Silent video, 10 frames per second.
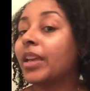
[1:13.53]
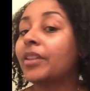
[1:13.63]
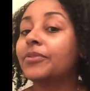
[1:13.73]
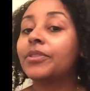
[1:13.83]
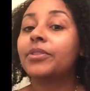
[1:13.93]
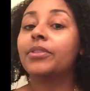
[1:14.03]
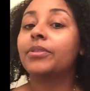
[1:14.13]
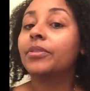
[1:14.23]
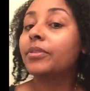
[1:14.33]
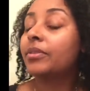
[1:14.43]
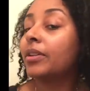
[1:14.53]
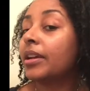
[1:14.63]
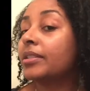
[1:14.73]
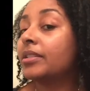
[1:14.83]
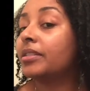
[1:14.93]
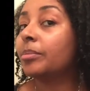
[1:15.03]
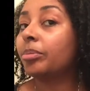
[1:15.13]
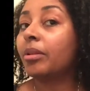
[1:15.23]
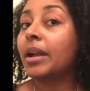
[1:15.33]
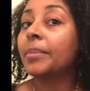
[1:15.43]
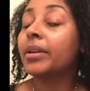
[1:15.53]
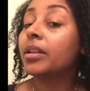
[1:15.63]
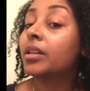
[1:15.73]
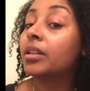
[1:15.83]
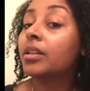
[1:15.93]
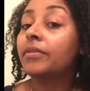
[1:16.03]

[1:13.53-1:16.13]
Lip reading: after I did the primer